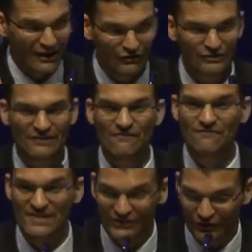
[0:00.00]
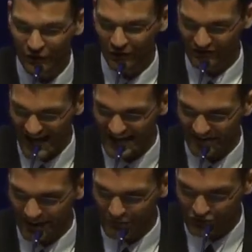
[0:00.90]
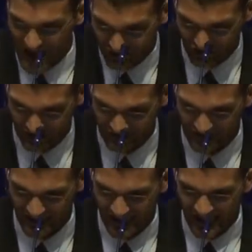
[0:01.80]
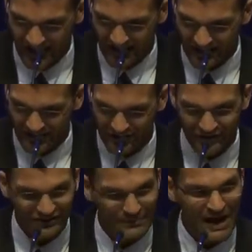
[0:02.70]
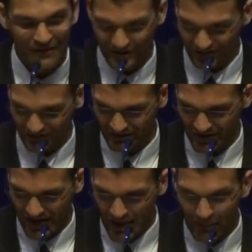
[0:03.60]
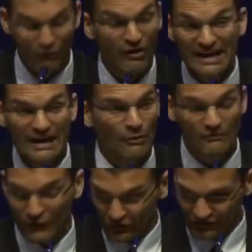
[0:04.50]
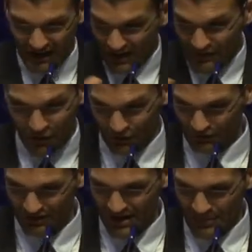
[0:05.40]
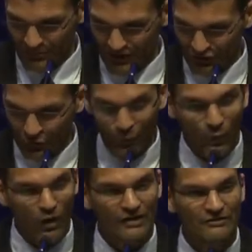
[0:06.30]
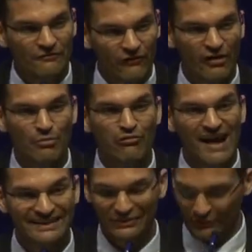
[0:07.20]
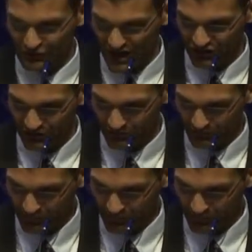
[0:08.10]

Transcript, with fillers: actually physical, scientific objections to, the, to this hypothesis. But right now, I want to focus not on those, but on just one very practical objection.